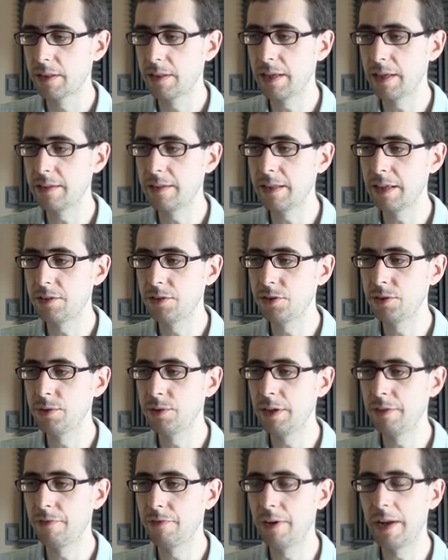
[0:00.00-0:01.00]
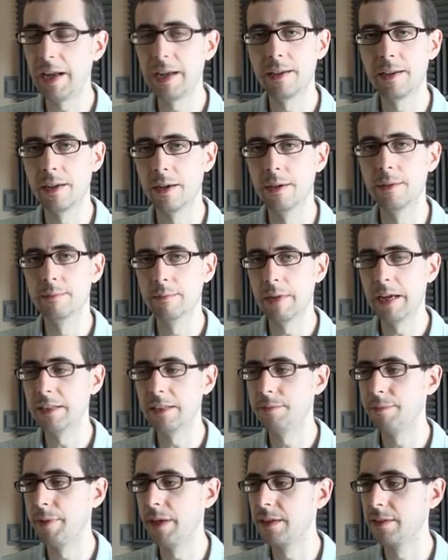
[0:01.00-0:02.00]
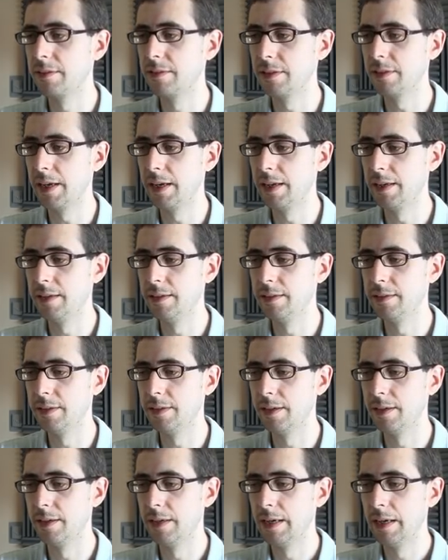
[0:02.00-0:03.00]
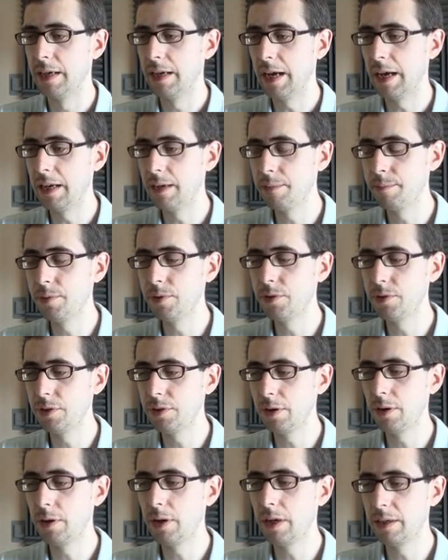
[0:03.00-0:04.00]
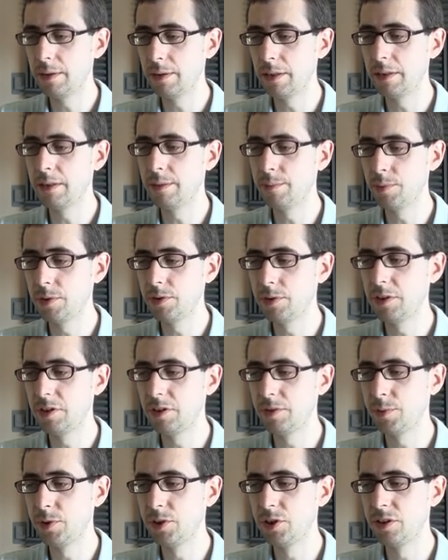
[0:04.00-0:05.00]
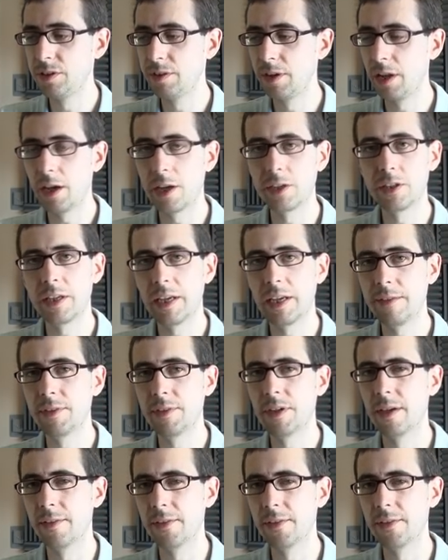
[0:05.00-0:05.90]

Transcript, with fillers: they're they're two different you know aspects, and uh, and Ubuntu and and the Ubuntu distributions largely have you